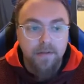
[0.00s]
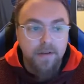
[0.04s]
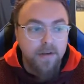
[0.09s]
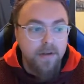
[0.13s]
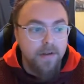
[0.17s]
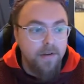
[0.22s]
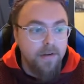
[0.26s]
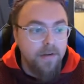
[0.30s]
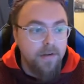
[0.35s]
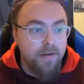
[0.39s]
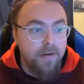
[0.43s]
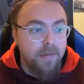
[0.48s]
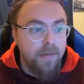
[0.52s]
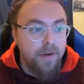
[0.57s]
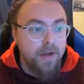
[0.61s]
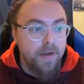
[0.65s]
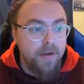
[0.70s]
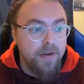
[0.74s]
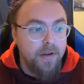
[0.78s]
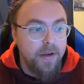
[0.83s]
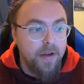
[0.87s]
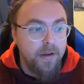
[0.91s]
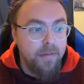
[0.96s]
You want
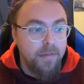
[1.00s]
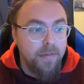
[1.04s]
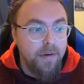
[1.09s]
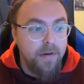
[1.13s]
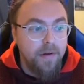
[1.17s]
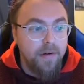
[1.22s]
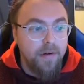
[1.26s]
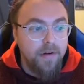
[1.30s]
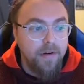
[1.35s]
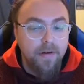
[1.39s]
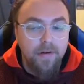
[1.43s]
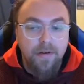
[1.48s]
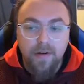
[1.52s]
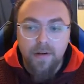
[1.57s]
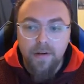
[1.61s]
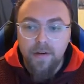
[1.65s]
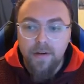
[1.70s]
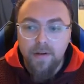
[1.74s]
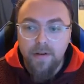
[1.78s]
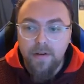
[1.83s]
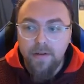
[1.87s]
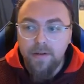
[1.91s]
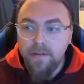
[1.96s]
your number
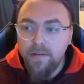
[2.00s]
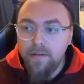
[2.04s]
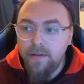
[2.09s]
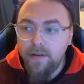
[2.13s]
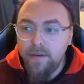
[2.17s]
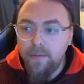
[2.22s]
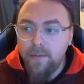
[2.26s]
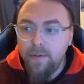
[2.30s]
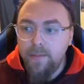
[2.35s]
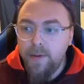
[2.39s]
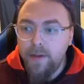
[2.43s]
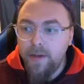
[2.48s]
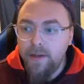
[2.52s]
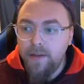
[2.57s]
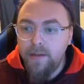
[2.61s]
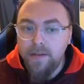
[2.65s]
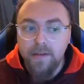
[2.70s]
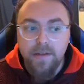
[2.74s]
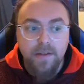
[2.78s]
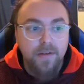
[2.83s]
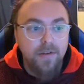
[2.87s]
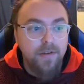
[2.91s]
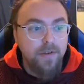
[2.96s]

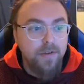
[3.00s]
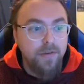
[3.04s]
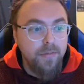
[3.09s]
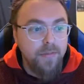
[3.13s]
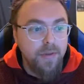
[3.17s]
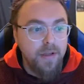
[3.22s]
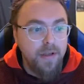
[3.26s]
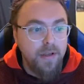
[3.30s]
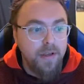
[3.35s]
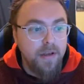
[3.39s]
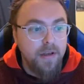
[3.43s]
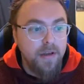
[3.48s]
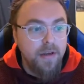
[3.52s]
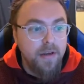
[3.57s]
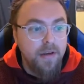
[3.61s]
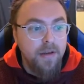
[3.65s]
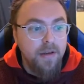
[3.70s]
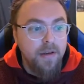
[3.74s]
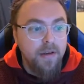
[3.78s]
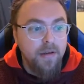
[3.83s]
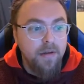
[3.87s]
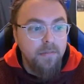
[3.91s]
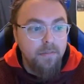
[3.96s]
pad to be
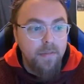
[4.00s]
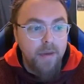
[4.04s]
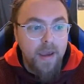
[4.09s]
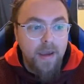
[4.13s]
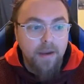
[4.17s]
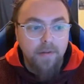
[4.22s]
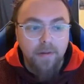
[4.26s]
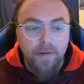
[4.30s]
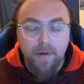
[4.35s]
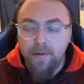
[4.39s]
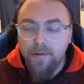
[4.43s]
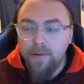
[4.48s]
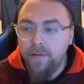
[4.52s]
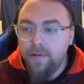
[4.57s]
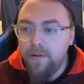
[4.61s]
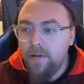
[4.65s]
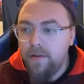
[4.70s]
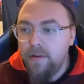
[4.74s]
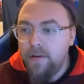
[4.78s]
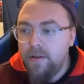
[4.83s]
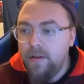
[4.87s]
macroed.